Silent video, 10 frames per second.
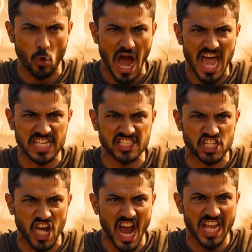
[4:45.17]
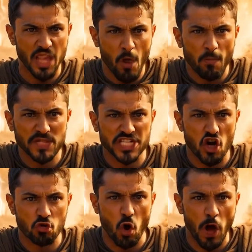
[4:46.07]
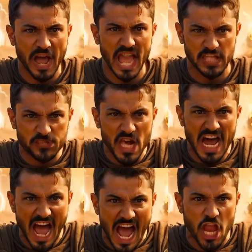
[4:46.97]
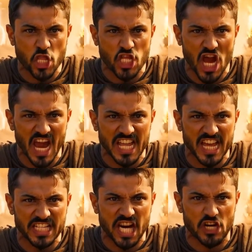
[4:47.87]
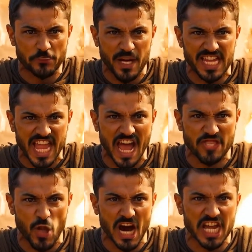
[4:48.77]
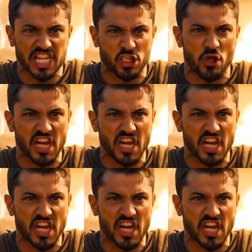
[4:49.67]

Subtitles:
He began to chant, "Namo Amidba Buddha," in an attempt to force the spirit out.